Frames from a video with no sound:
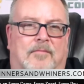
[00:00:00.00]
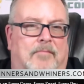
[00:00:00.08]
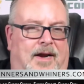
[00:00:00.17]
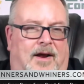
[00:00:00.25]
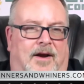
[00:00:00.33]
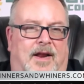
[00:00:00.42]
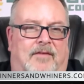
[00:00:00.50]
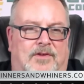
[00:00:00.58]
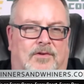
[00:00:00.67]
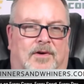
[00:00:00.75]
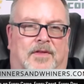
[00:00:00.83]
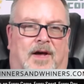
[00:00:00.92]
Man, I'd have
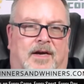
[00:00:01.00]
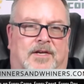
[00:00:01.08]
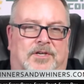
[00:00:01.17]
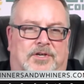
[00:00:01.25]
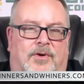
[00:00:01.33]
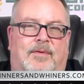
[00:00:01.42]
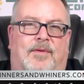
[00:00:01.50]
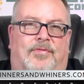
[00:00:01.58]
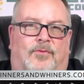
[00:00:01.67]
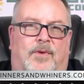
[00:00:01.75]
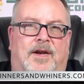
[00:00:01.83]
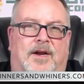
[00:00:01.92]
you on the hockey show. He went
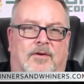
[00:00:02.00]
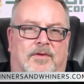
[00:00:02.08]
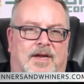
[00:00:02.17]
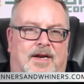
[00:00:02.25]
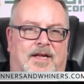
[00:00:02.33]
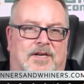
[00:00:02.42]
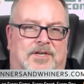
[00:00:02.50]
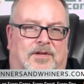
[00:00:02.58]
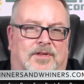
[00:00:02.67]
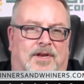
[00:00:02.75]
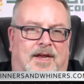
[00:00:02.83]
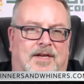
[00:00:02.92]
3-0 in the NHL today.